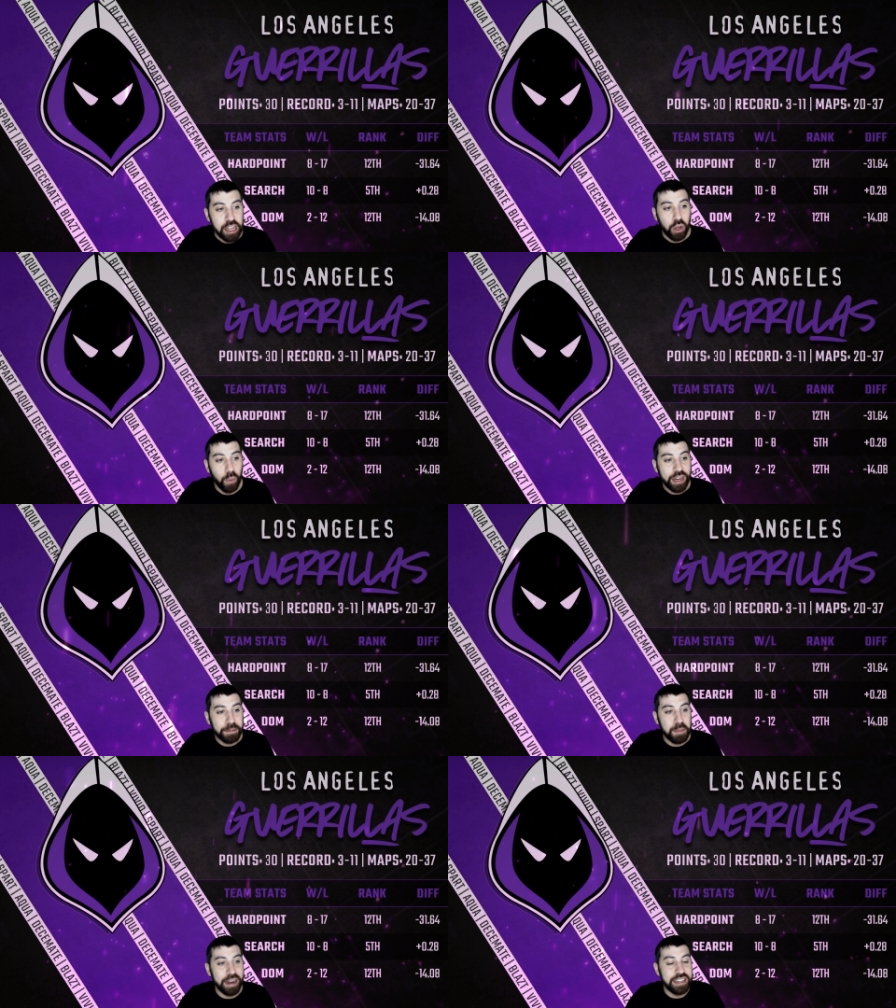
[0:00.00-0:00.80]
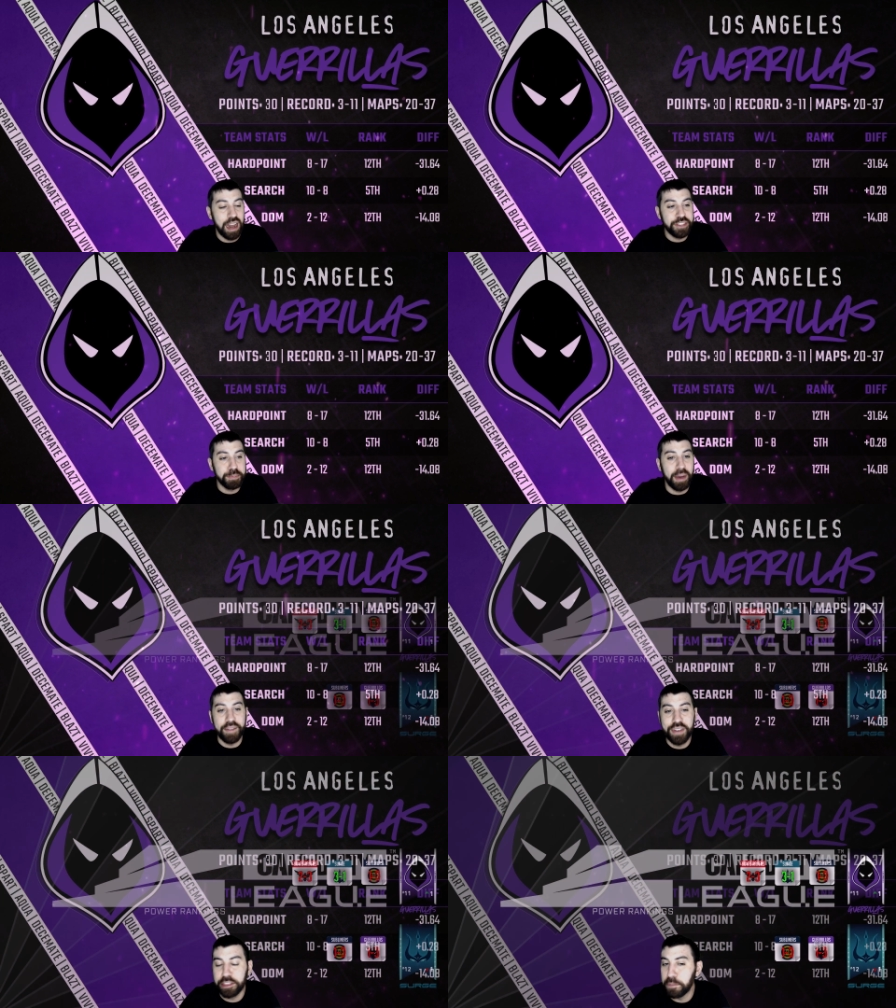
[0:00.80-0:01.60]
Going up to my 10th spot, I've
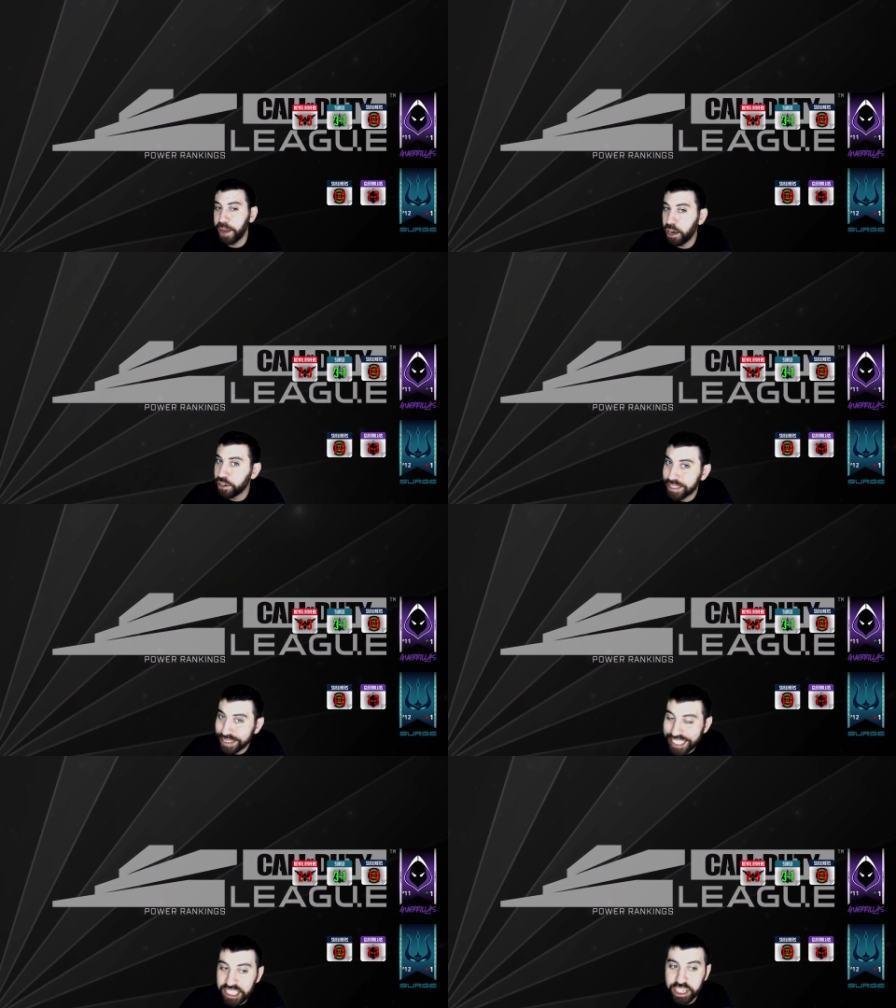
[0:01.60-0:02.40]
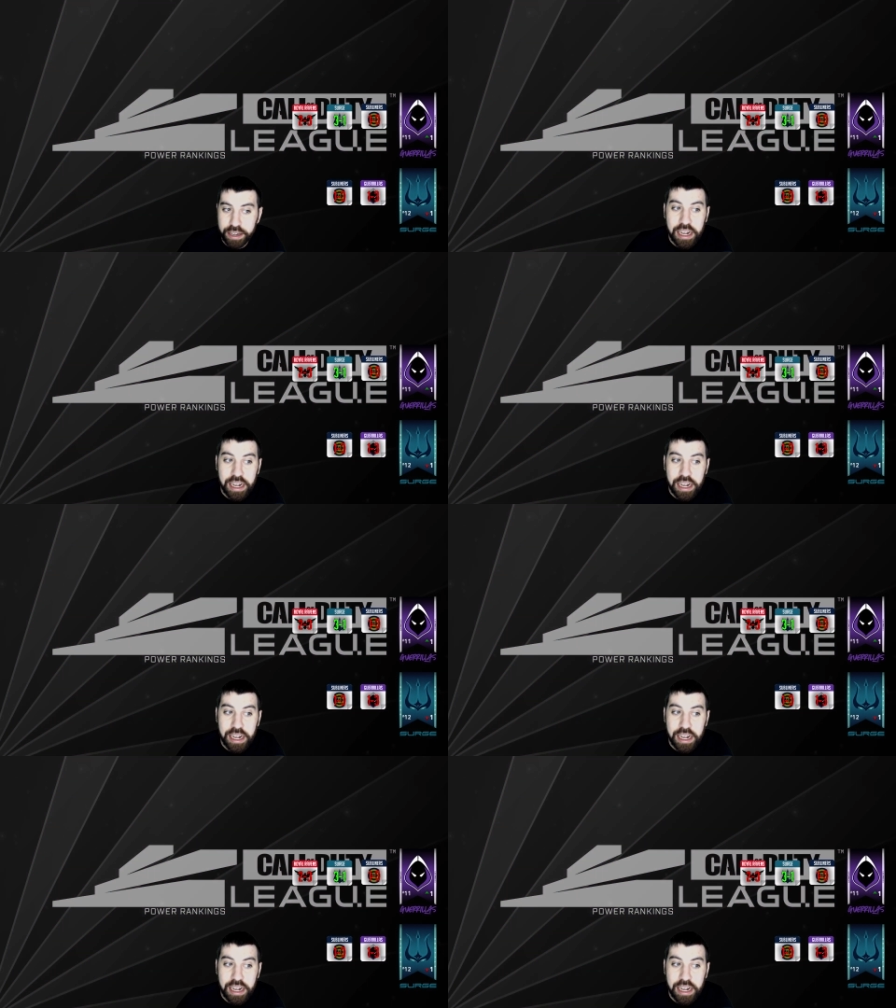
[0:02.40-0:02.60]
got the Paris Legion.